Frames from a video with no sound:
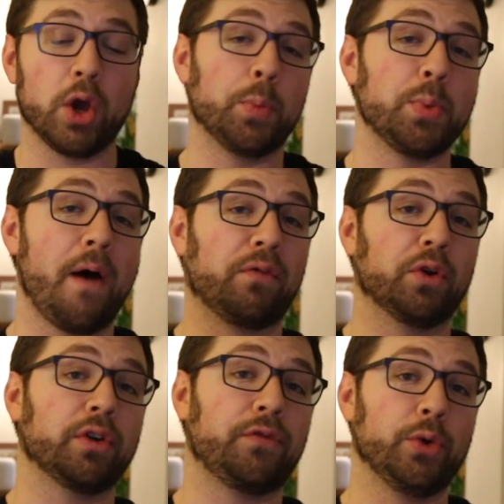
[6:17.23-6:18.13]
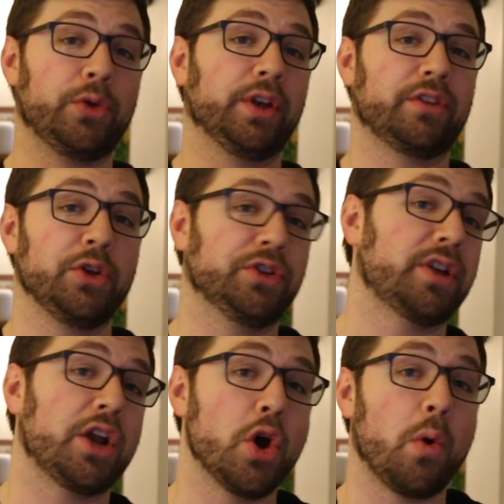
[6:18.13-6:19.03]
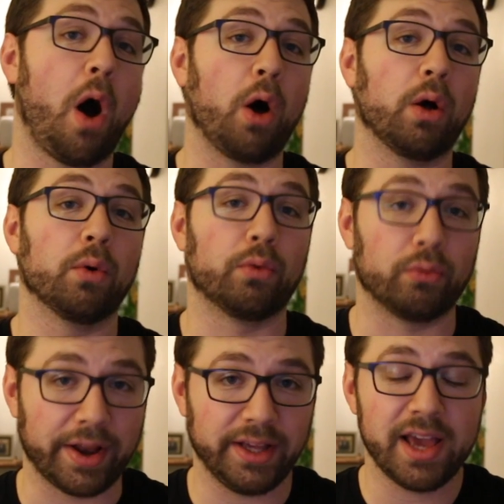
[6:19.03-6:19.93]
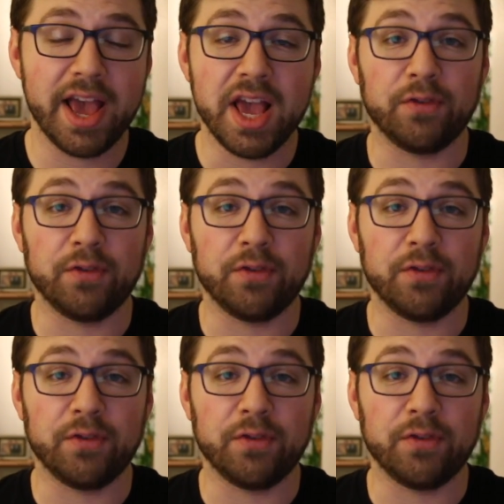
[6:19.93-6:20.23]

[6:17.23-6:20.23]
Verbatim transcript: I hope you have learned a few things that you did not know already.